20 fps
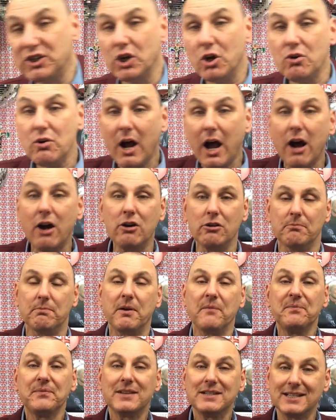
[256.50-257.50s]
do hope
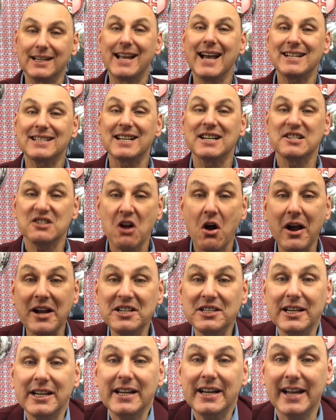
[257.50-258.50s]
to get to
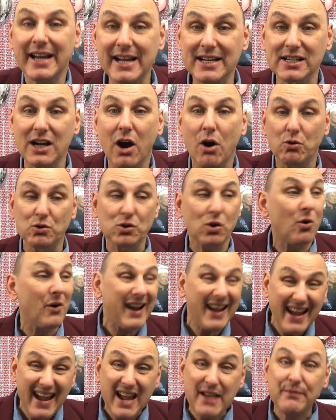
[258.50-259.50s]
90 years old or
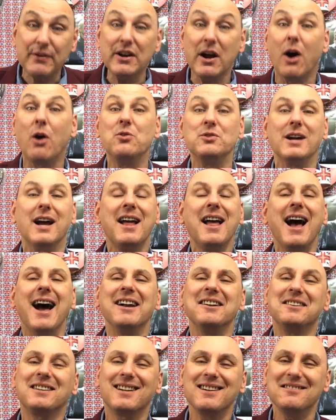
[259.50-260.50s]
even older
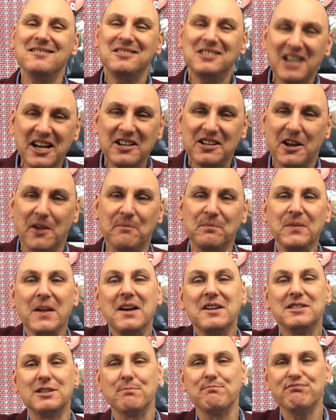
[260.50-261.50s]
and continue
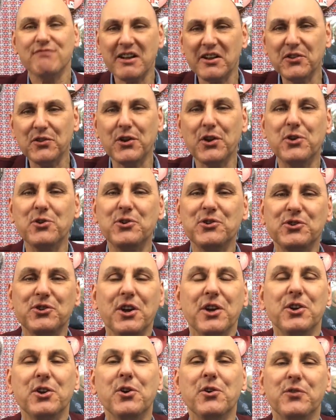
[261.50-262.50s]
to bring these,
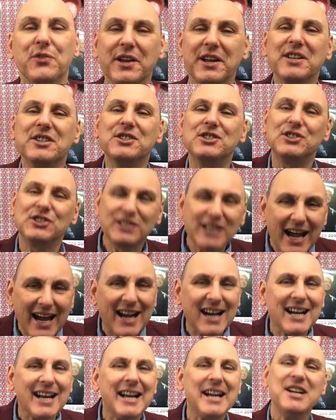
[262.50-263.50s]
you these
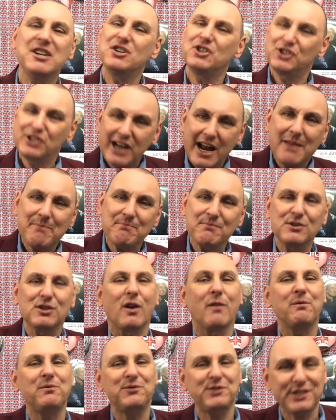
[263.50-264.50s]
daily gems
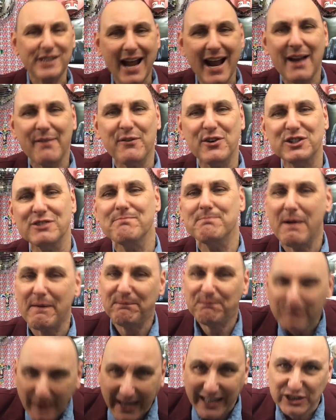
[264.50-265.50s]
of television
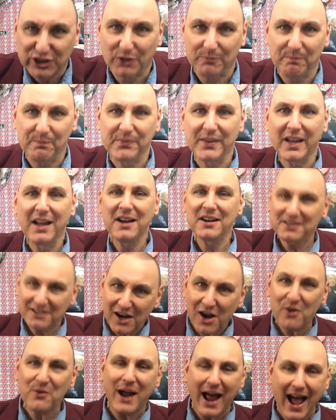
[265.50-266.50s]
perfection
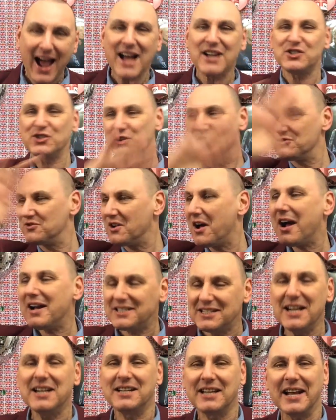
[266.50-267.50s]
known as
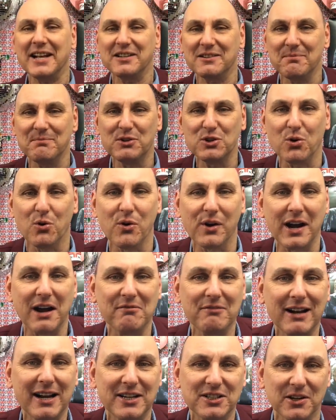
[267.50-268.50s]
United Kingdom Talk. I
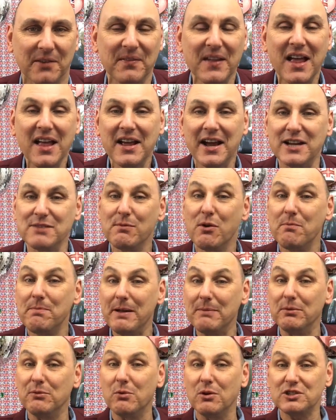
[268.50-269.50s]
really do. There's more
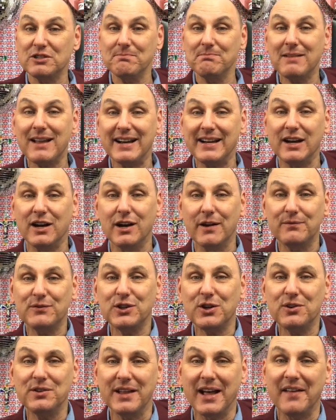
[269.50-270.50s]
people watching Planet Earth
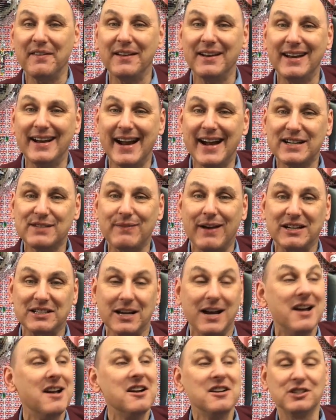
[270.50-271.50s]
2 now than The X
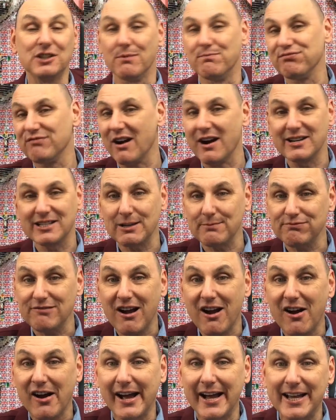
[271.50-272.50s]
Factor. Surprise,
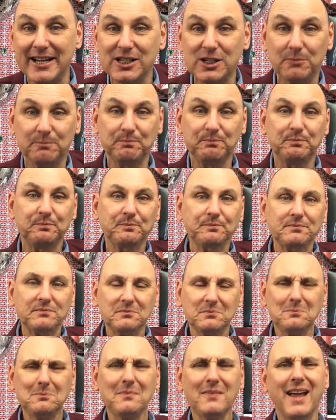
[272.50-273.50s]
surprise.
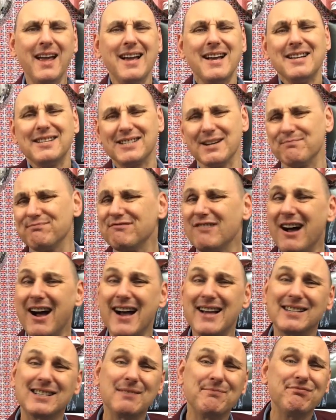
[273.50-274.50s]

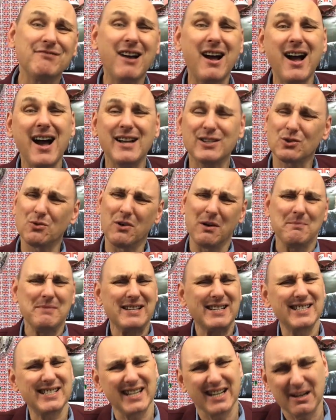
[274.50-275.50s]
Surprise, surprise. Oh, I
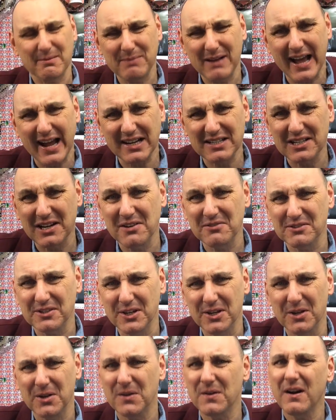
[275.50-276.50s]
miss Cilla Black, don't
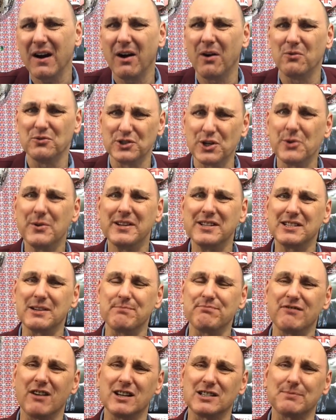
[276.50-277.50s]
you? Oh, doing
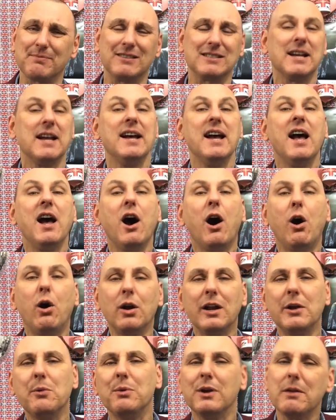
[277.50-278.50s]
surprise, surprise.
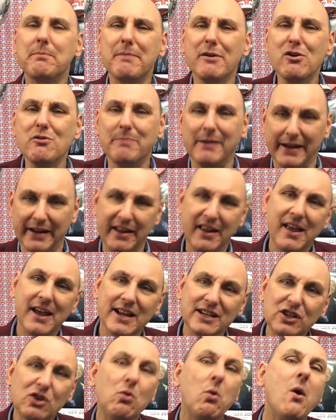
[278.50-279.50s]
Holly Willoughby
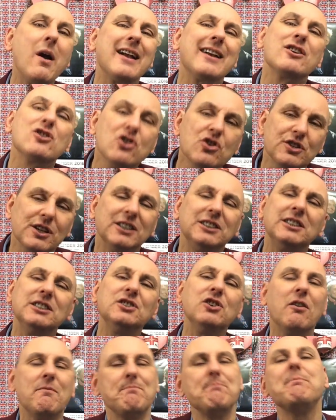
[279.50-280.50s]
is quite good. She's
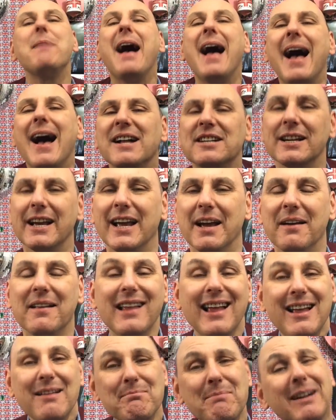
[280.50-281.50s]
not bad at it,
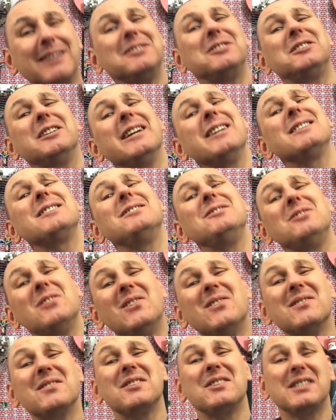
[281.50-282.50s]
but she's
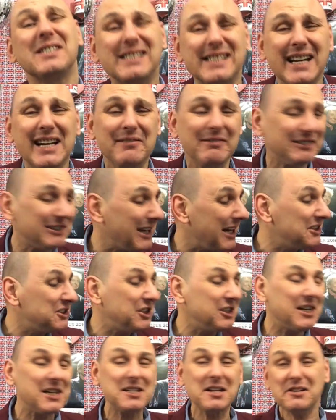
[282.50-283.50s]
not silly. And
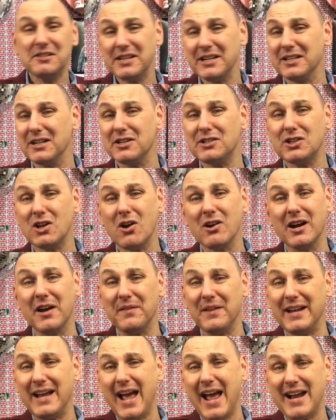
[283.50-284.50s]
she doesn't sing the song at
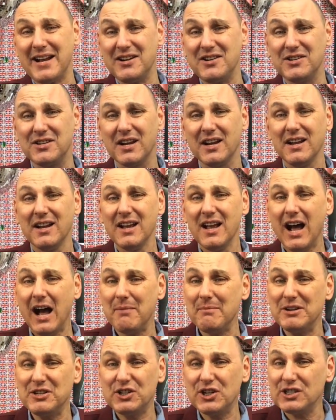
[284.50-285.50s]
the end. I
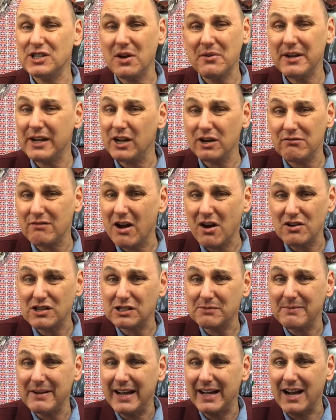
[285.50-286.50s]
mean, she's only got to
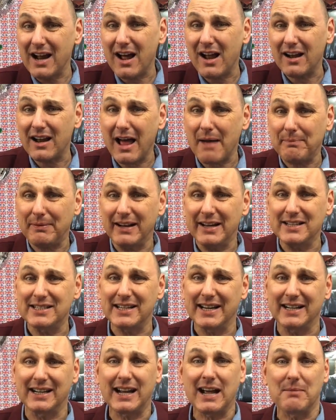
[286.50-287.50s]
ask me, and I'll happily
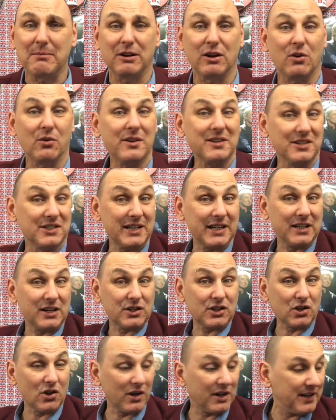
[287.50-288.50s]
sing Come Along and sing the
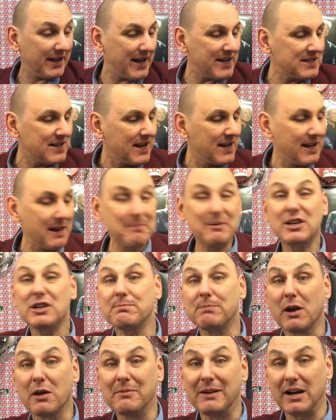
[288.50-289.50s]
song at the end. Let me just
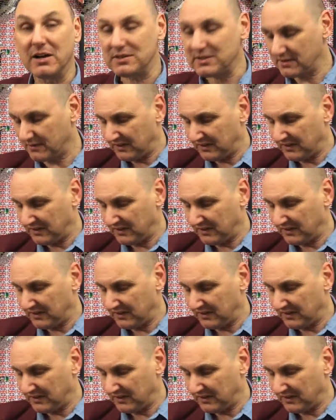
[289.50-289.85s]
blow my nose.